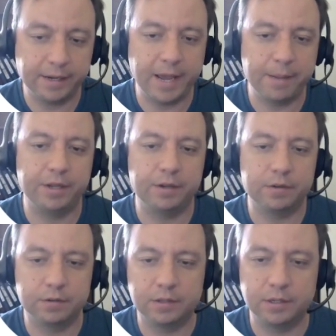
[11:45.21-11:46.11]
capping
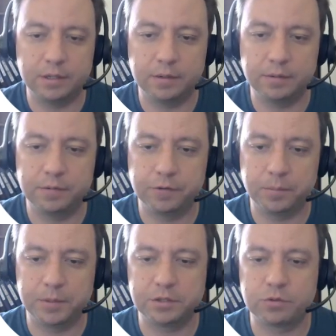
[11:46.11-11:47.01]
on the
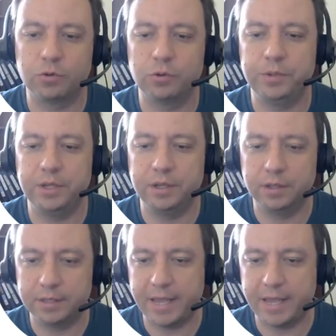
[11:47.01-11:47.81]
photolysis quantum yield